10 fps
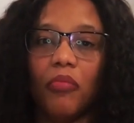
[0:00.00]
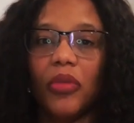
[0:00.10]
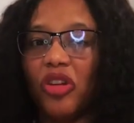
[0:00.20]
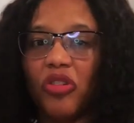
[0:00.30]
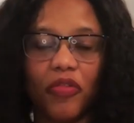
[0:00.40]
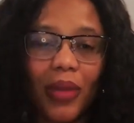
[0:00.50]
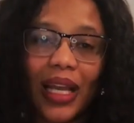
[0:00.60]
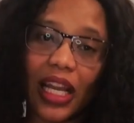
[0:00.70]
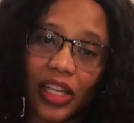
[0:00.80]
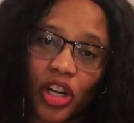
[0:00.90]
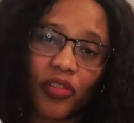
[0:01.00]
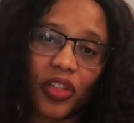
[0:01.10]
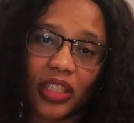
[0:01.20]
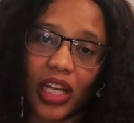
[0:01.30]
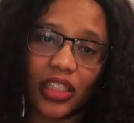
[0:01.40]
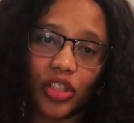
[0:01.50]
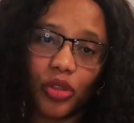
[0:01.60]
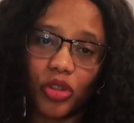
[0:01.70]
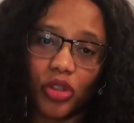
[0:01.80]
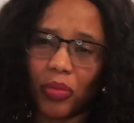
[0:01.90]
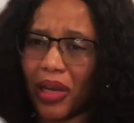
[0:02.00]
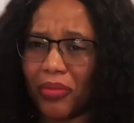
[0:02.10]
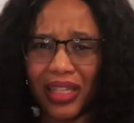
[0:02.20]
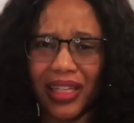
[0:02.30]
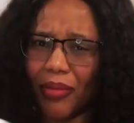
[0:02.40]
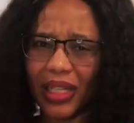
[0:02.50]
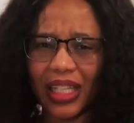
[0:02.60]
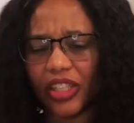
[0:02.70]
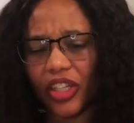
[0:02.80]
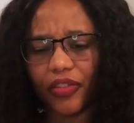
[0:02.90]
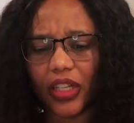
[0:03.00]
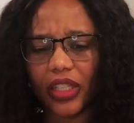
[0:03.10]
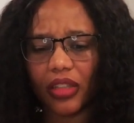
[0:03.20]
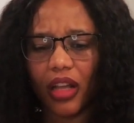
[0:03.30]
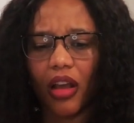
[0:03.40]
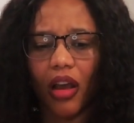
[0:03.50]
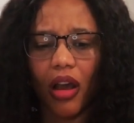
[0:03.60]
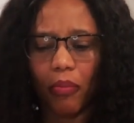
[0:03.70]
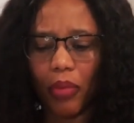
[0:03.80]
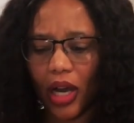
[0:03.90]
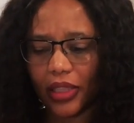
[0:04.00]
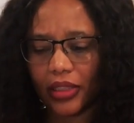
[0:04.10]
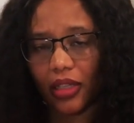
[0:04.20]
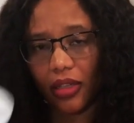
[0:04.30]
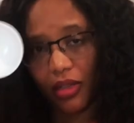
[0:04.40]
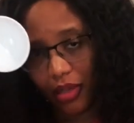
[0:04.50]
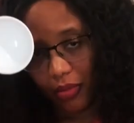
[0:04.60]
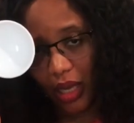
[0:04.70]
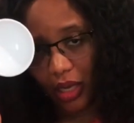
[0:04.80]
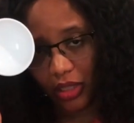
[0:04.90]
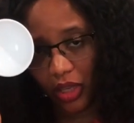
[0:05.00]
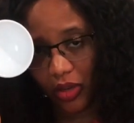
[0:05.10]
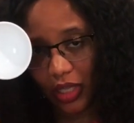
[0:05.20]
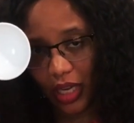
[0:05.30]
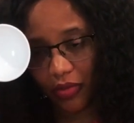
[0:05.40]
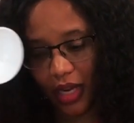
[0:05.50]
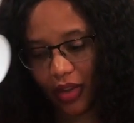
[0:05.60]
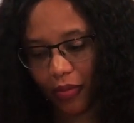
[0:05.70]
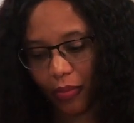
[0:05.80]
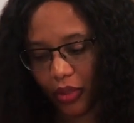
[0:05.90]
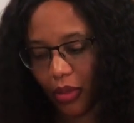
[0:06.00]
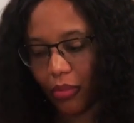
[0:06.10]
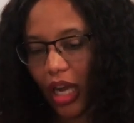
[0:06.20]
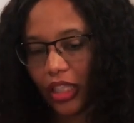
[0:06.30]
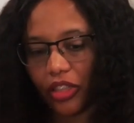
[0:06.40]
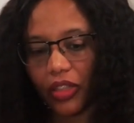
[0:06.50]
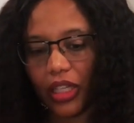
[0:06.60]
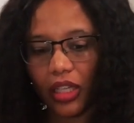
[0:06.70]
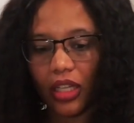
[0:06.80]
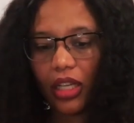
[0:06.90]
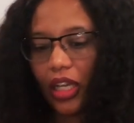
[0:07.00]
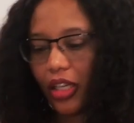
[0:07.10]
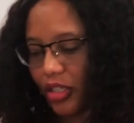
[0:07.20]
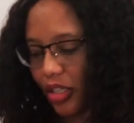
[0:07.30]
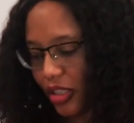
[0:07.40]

I don't know if I get nervous because of YouTube, because I'm normally nervous, but I will now get ready to put the margarine into the